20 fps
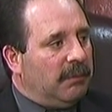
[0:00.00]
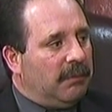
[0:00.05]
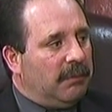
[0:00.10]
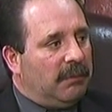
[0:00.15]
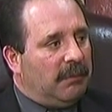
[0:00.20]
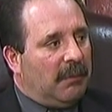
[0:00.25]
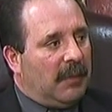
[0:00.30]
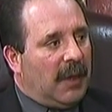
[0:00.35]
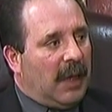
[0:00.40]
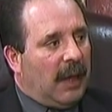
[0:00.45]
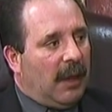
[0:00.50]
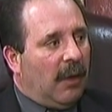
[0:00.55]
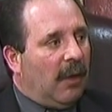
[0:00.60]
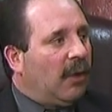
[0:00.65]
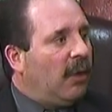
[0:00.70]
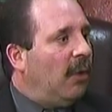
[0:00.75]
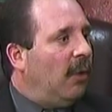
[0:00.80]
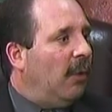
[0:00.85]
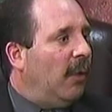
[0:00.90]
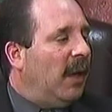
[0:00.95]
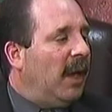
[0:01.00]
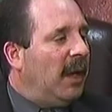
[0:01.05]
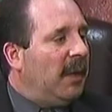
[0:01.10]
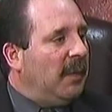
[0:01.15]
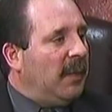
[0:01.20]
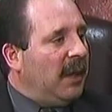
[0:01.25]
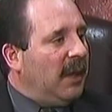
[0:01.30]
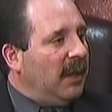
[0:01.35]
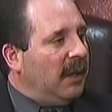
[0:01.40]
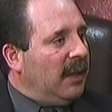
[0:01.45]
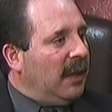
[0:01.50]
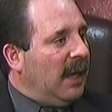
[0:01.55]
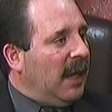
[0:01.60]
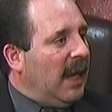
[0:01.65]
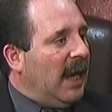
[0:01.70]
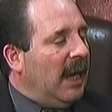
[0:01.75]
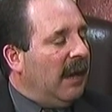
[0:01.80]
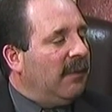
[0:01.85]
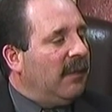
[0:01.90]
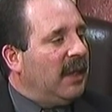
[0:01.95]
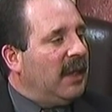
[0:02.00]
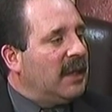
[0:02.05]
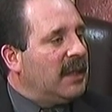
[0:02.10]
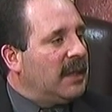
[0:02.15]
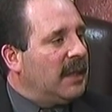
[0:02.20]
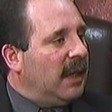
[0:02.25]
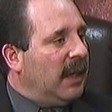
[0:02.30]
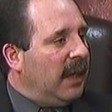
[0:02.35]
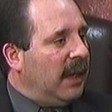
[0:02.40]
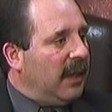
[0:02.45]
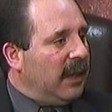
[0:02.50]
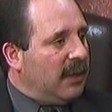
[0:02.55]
my uncle wanted me to have these things,